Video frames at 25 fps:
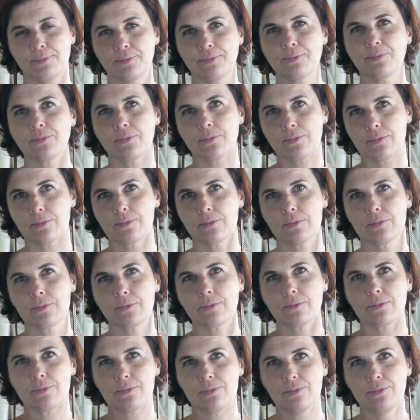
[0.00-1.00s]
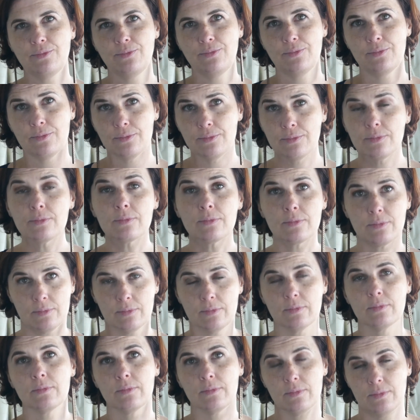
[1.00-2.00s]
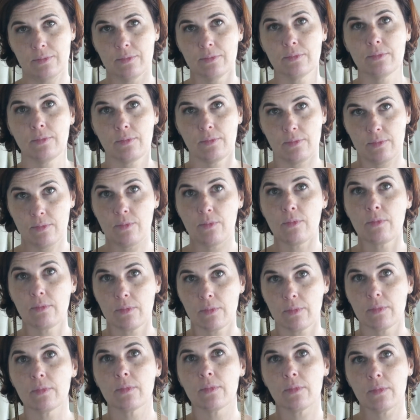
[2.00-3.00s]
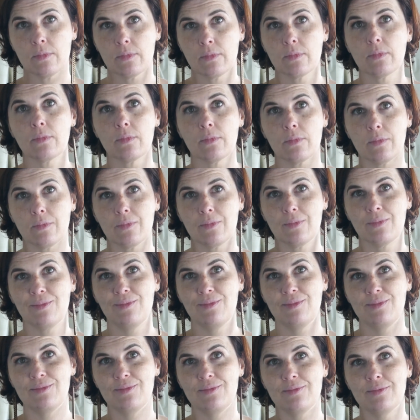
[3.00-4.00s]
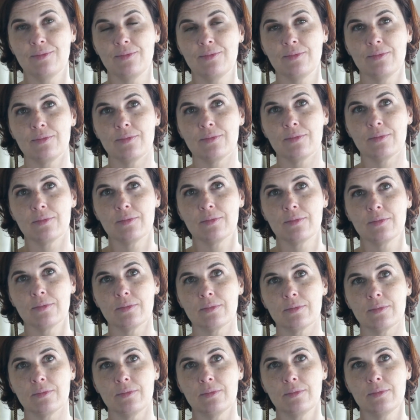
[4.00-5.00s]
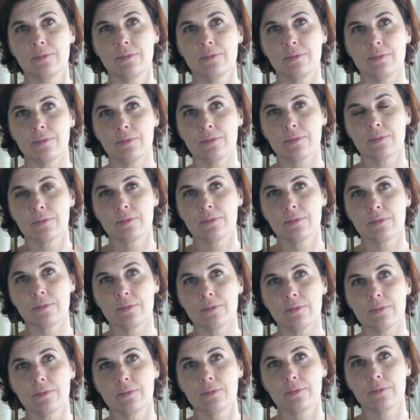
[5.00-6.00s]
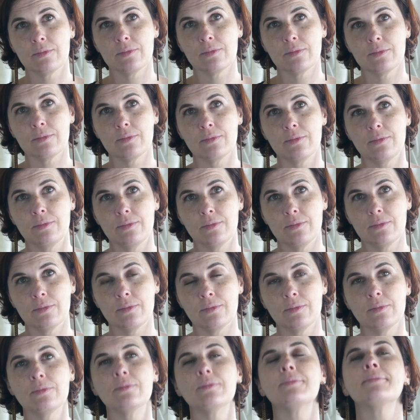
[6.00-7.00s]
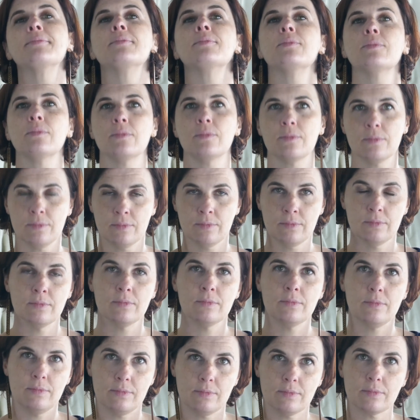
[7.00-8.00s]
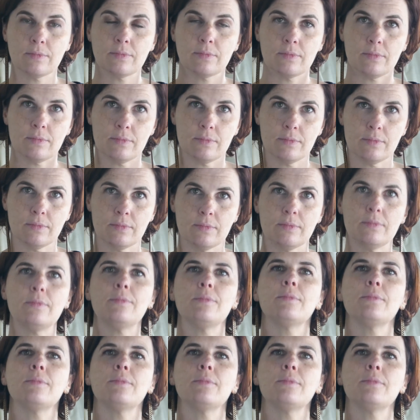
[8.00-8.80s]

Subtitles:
Not enough, obviously, has happened, or we wouldn't be in this crisis. So it's like democracy has been hijacked.